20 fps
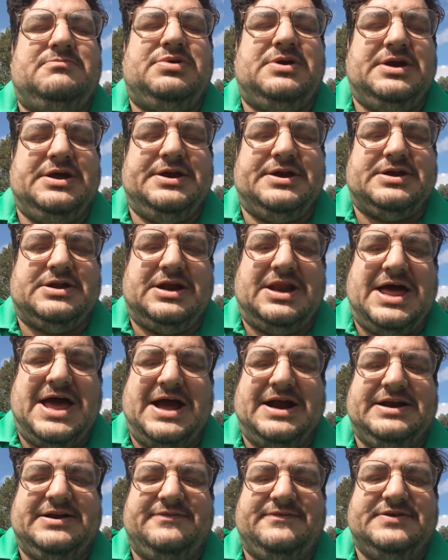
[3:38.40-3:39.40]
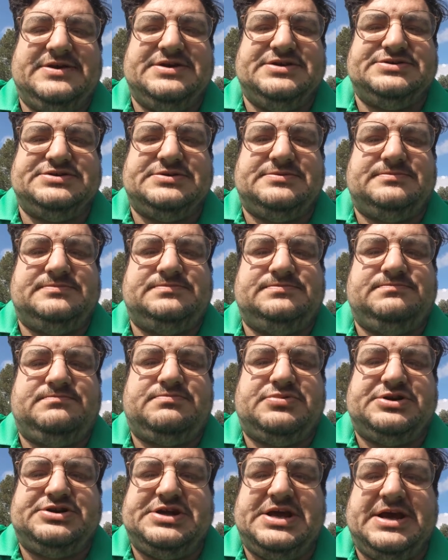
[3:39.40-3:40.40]
political activism,
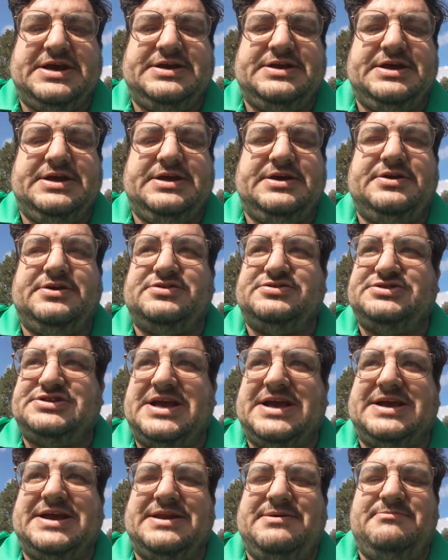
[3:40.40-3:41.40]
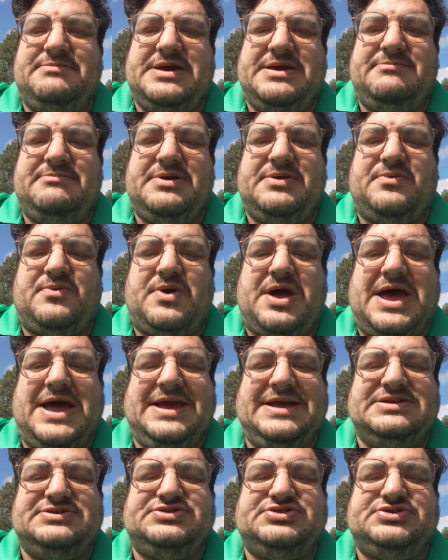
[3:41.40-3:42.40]
protecting your Second Amendment
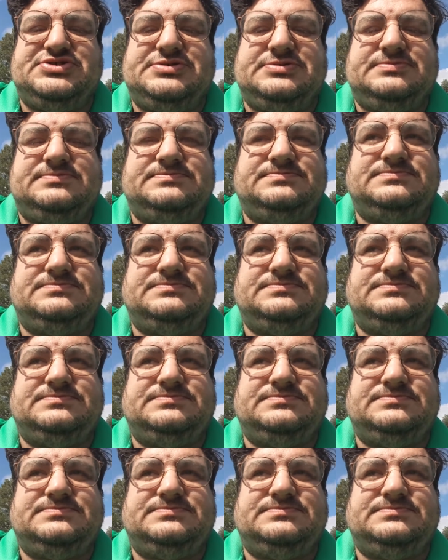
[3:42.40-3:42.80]
rights.